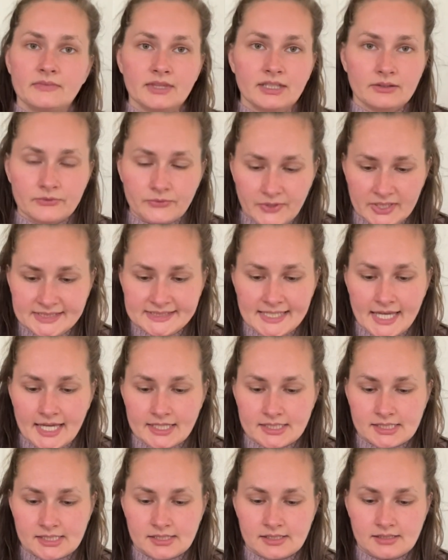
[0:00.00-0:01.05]
fix
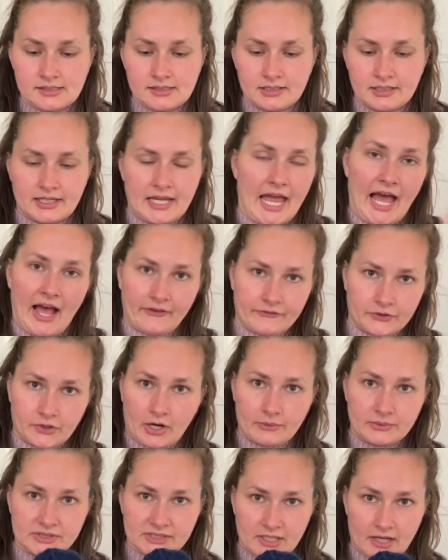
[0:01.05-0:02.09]
it after I
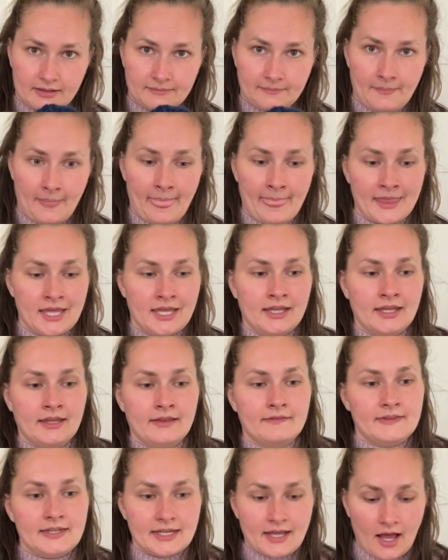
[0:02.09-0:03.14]
was done.
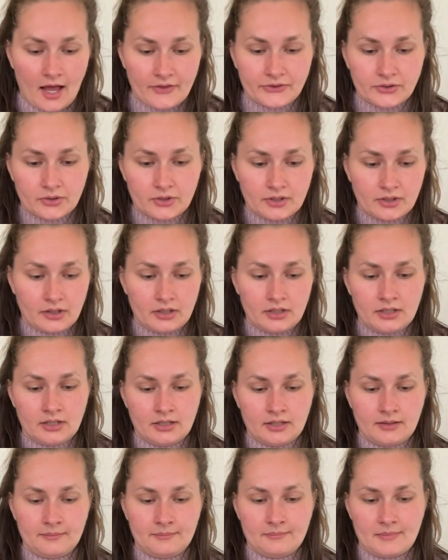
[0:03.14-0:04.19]
The other
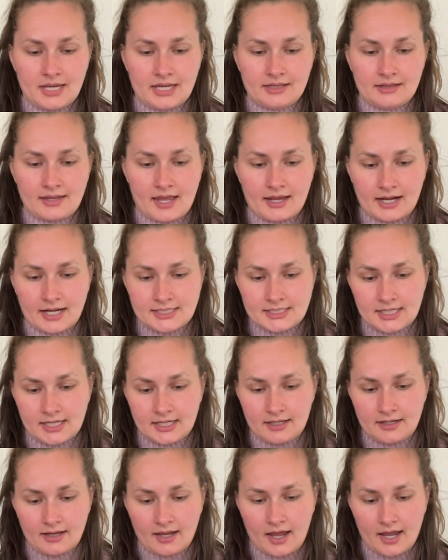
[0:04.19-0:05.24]
mitten that I
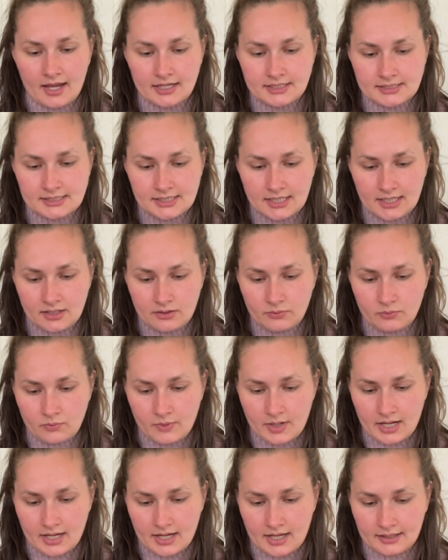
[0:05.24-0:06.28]
did
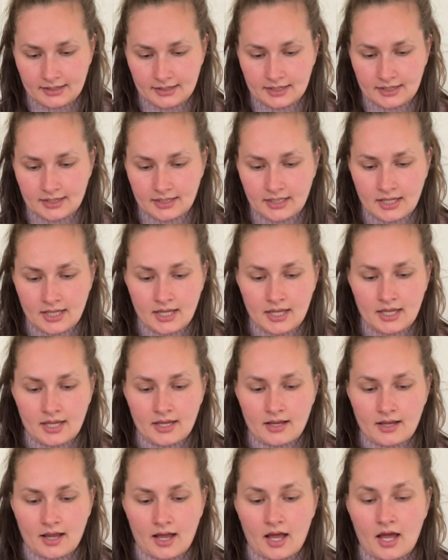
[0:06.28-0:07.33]
with
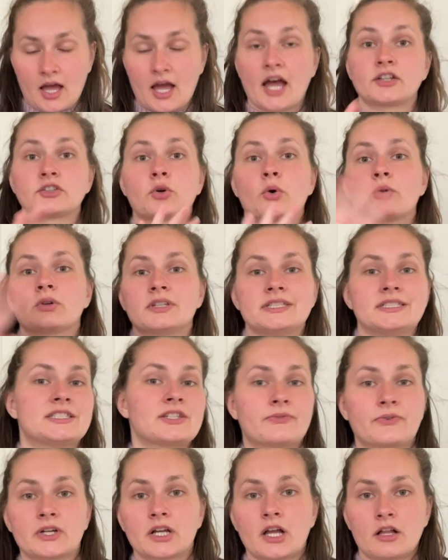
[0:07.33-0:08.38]
a totally
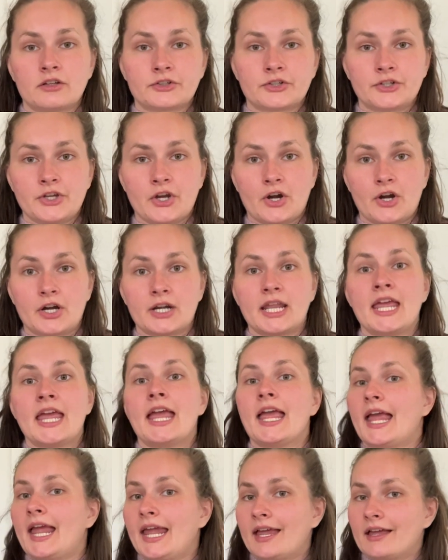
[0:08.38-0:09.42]
different color yarn
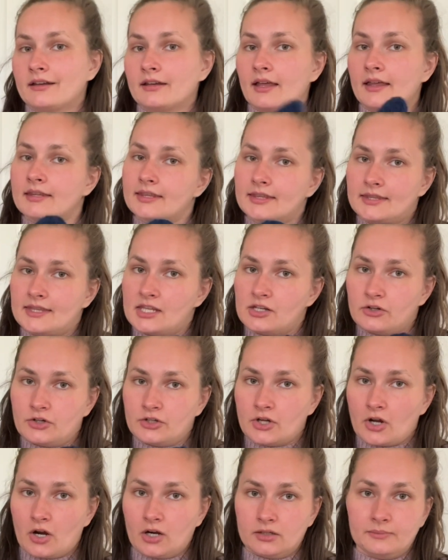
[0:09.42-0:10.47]
and a thinner
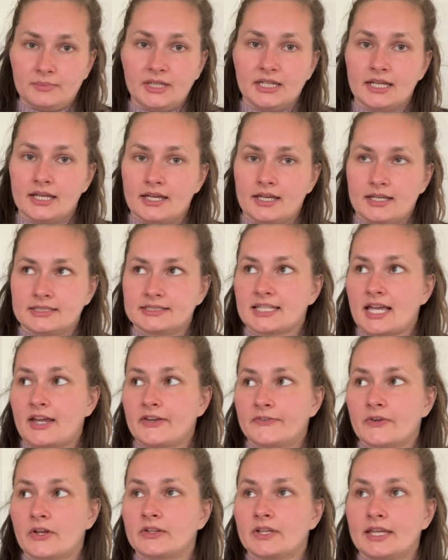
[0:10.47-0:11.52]
yarn, because I
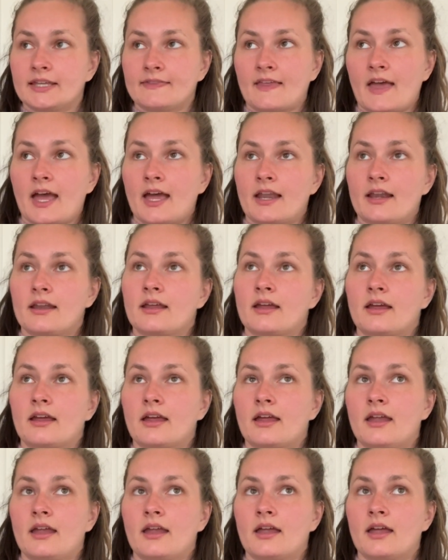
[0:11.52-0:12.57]
felt like that
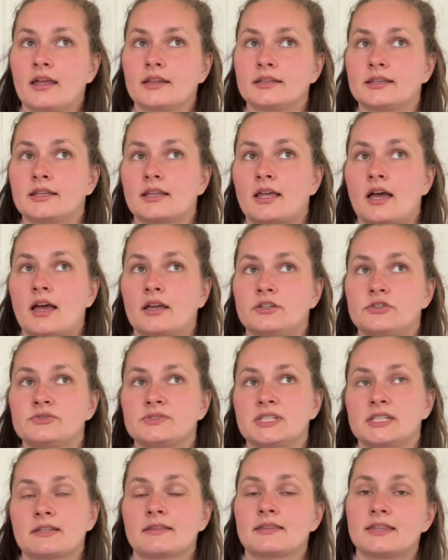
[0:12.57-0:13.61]

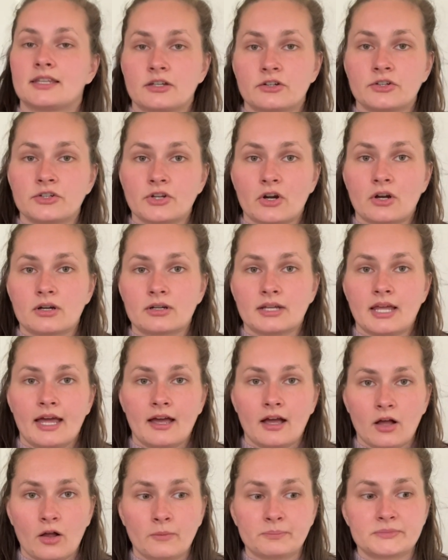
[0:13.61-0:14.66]
using a thinner yarn
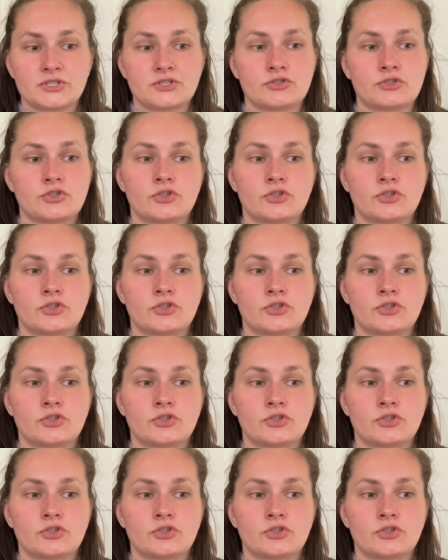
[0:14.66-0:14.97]
helped